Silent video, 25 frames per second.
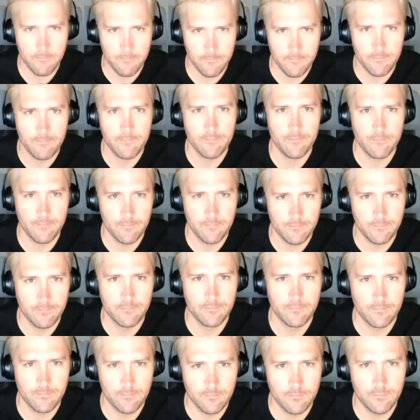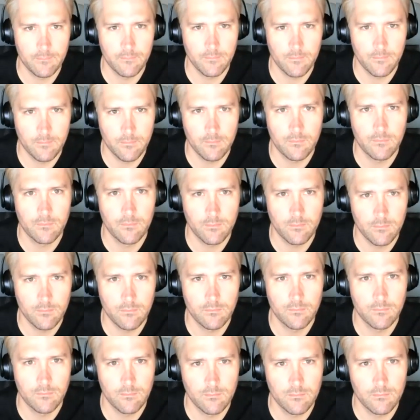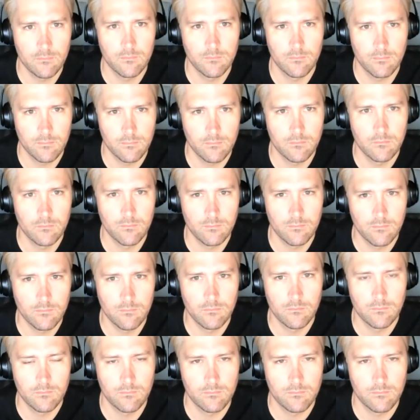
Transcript: 2017, but it's essentially a